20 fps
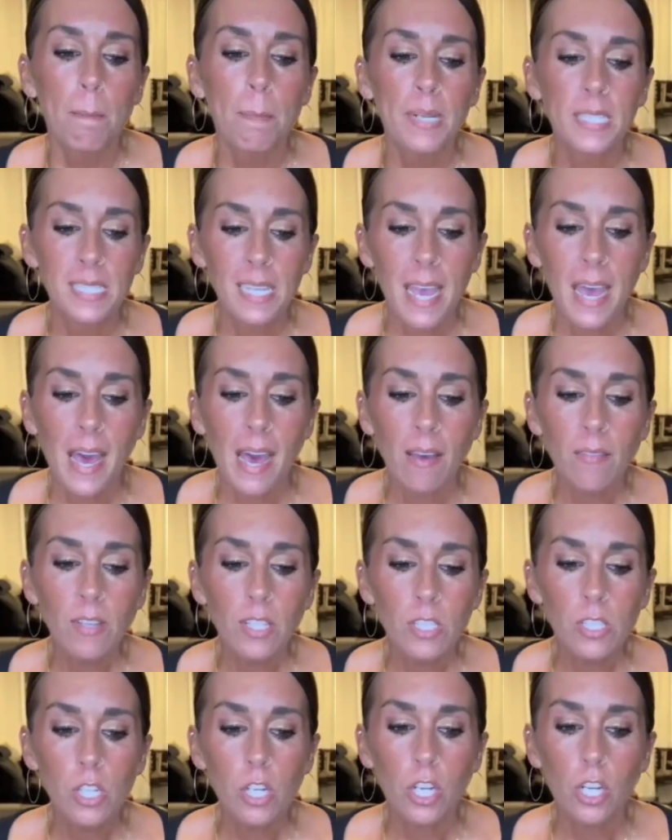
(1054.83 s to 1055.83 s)
But to have
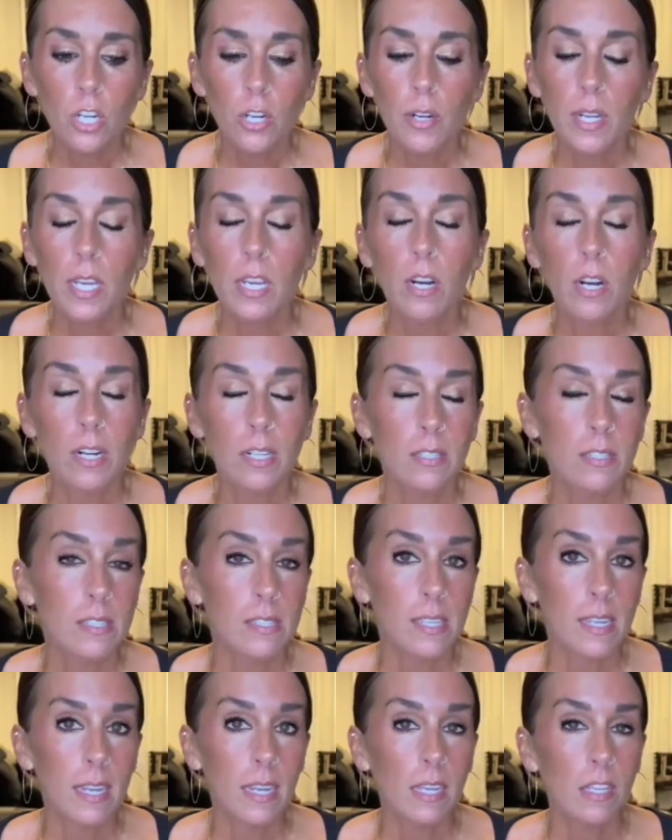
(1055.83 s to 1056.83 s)
a security guard
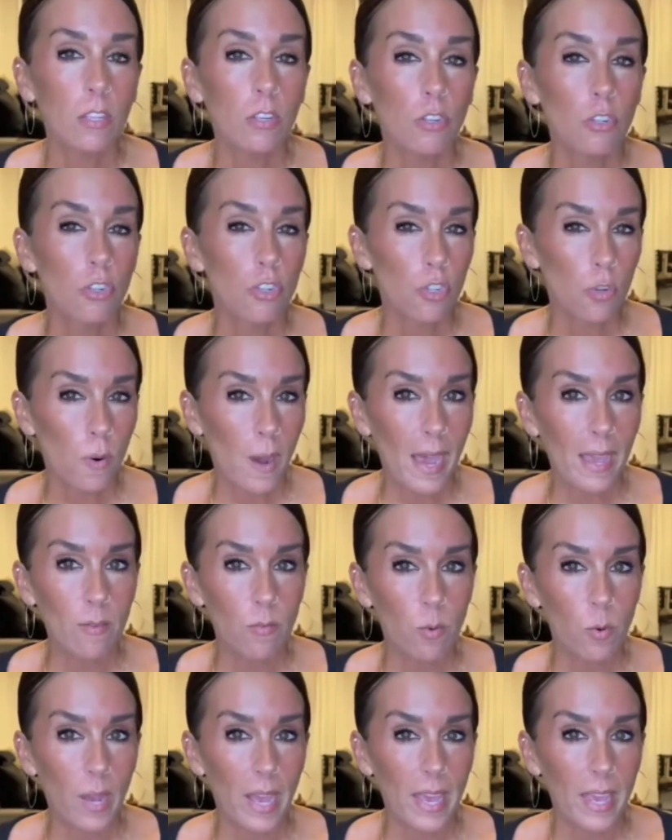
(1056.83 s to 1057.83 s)
sitting in your
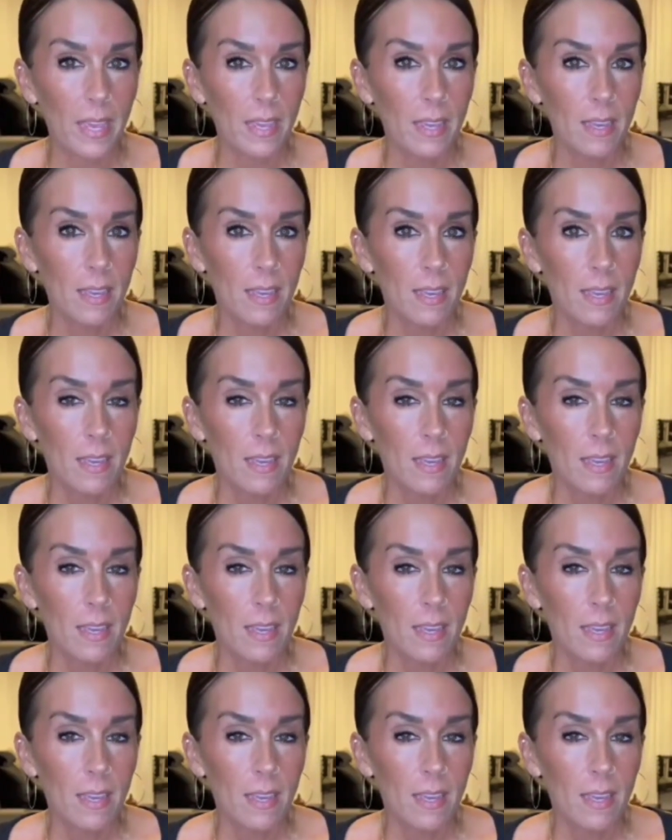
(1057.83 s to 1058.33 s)
driveway